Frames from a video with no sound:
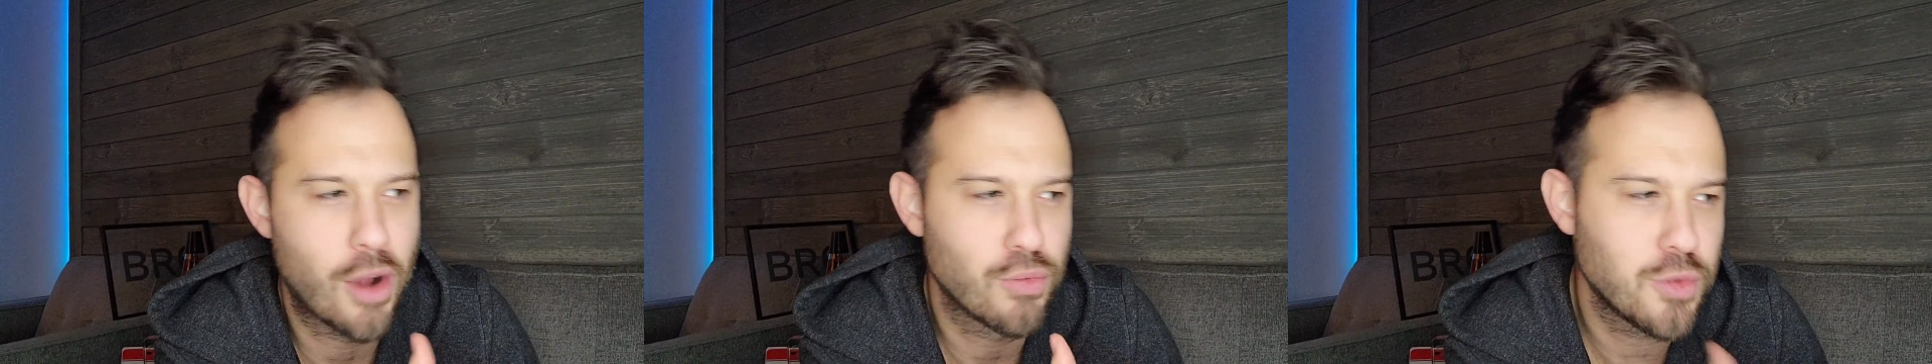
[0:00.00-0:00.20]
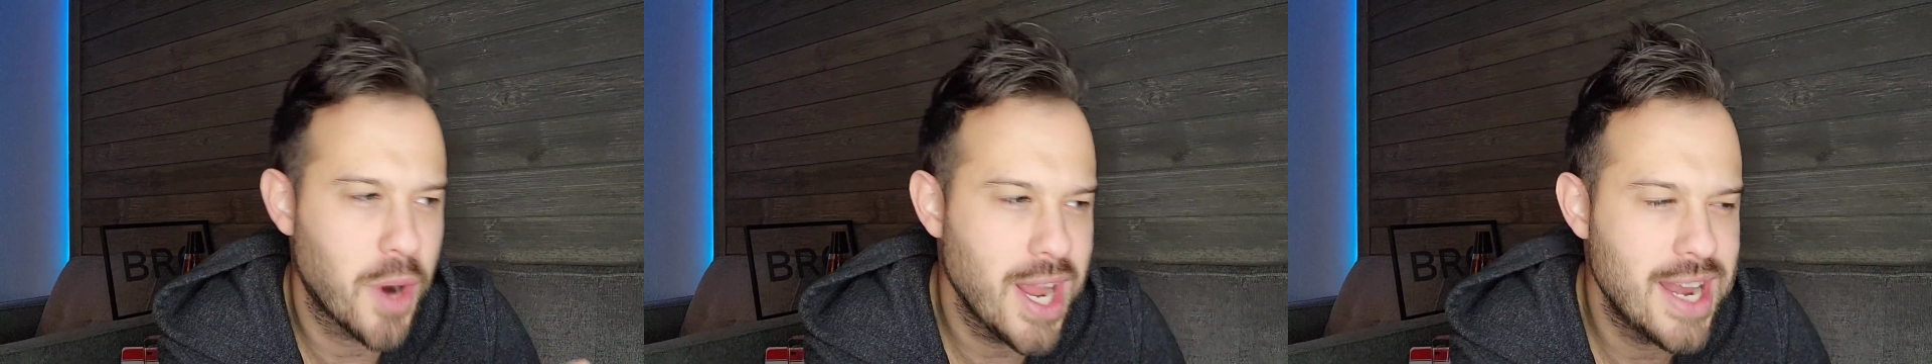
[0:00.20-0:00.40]

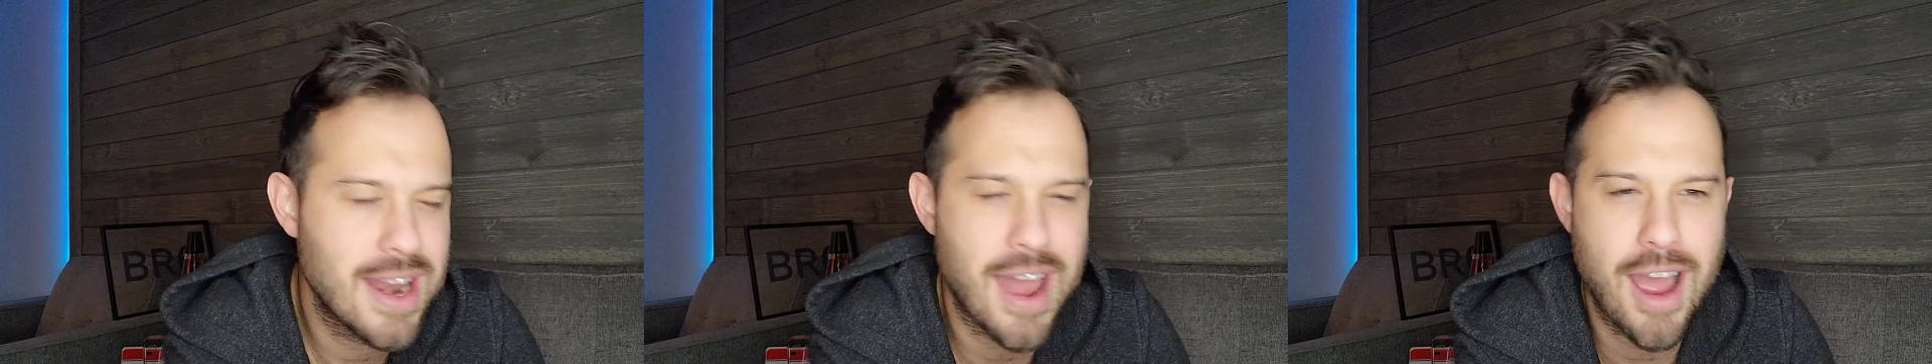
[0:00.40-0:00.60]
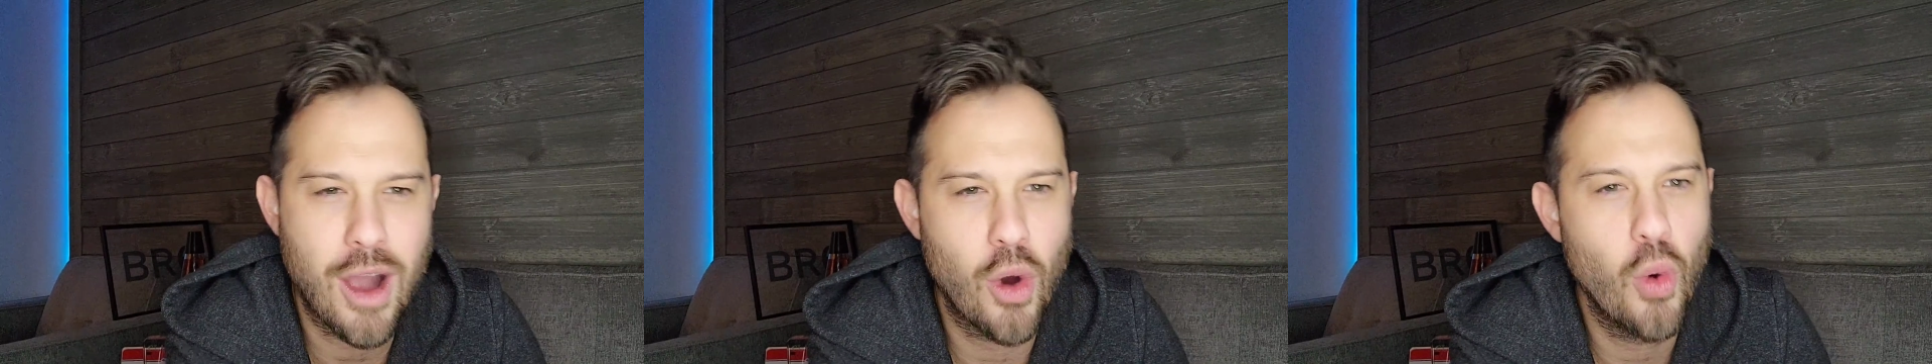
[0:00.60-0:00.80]
Now, right
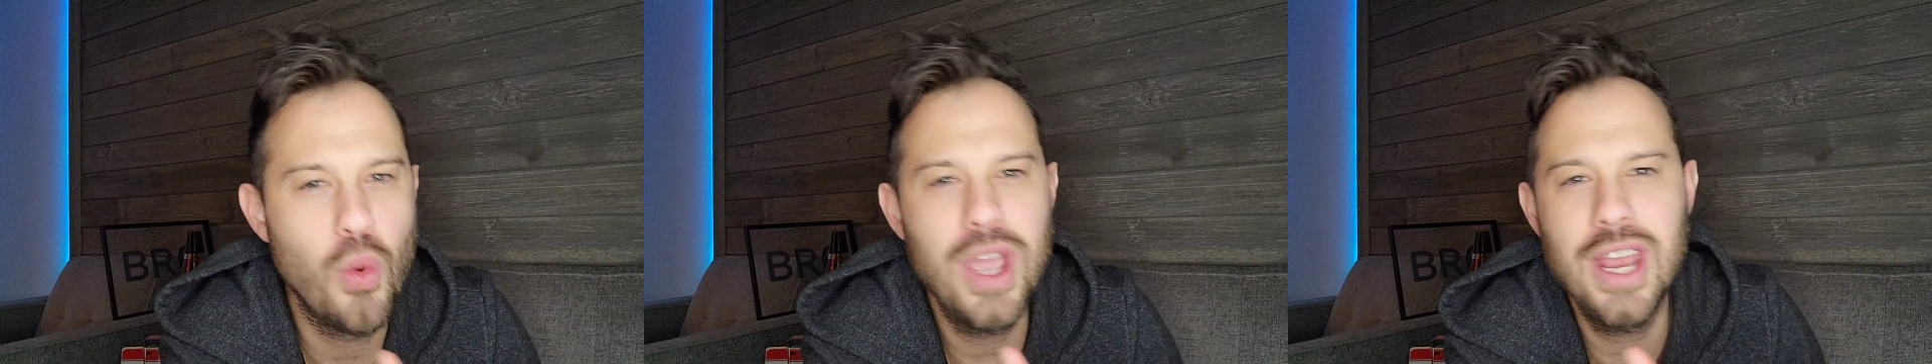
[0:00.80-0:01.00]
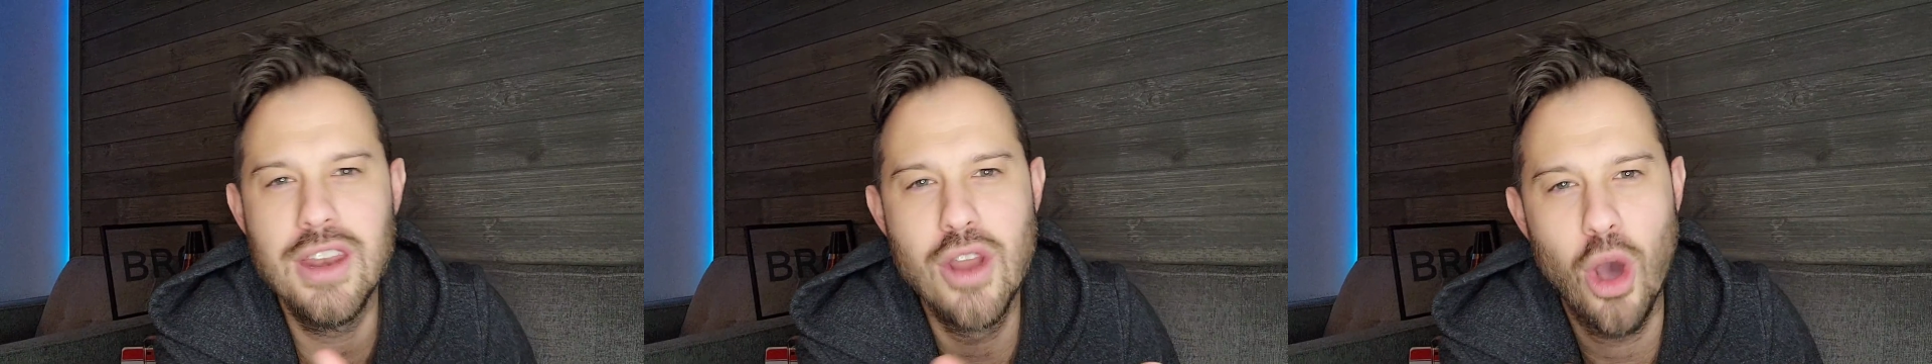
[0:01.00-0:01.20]
now,
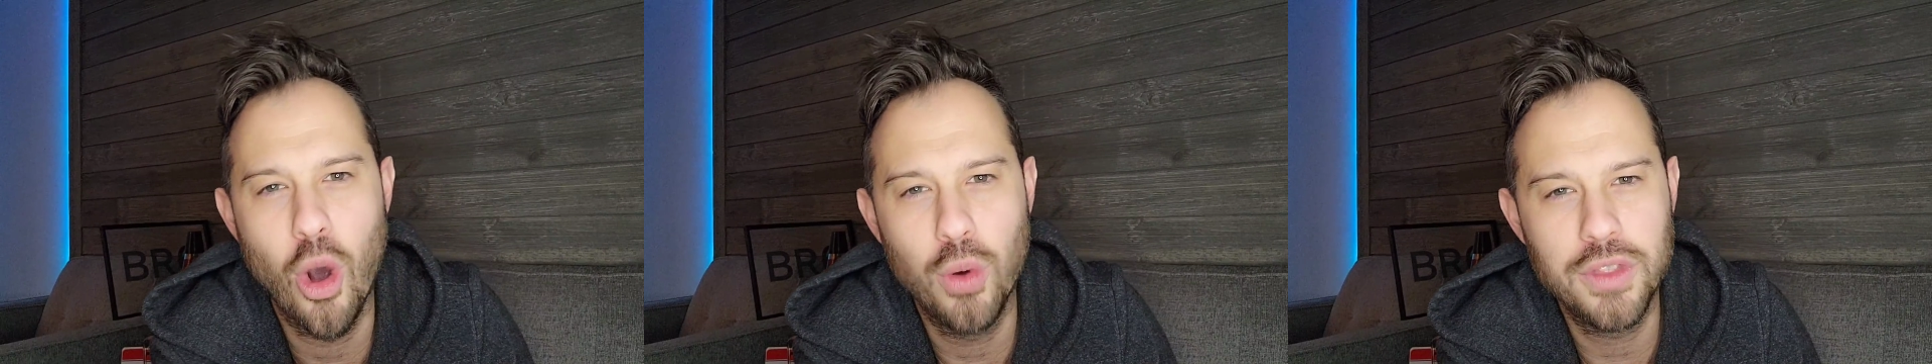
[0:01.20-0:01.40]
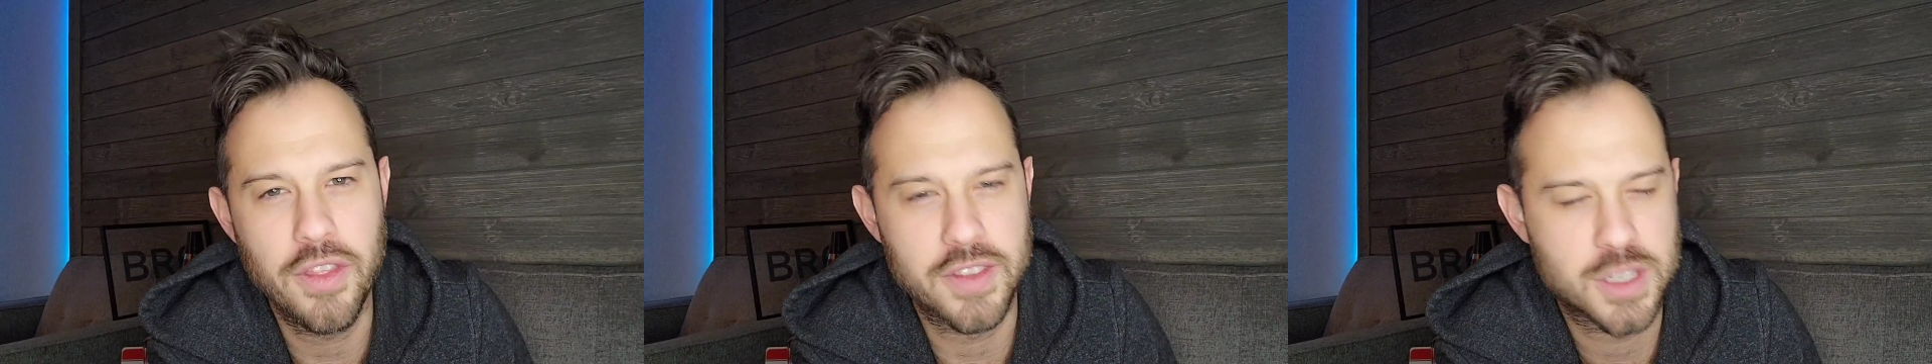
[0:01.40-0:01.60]
we
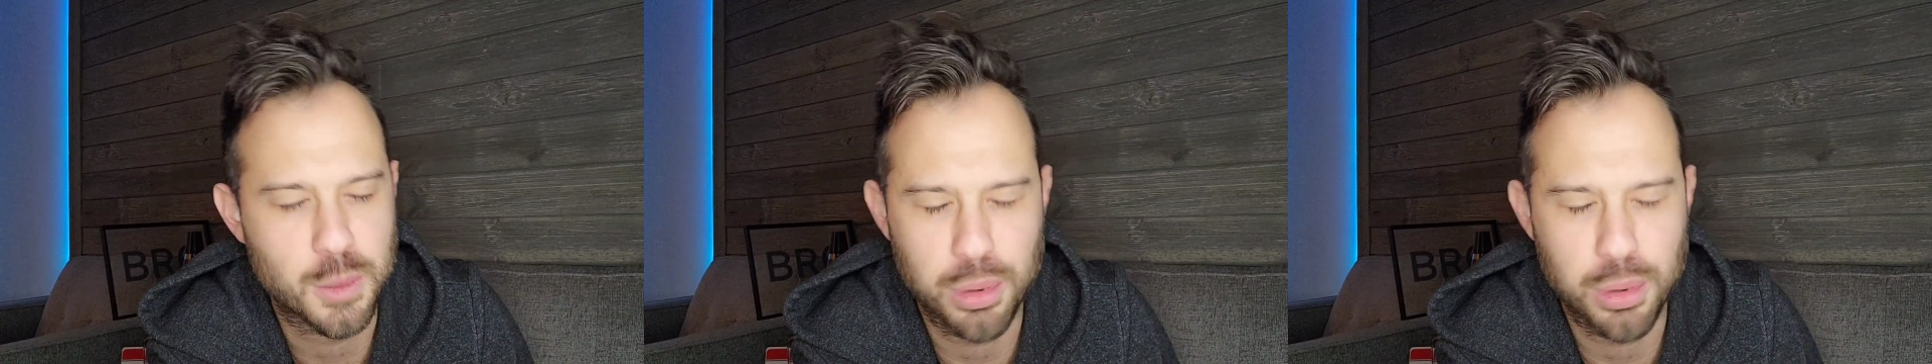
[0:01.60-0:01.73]
know that the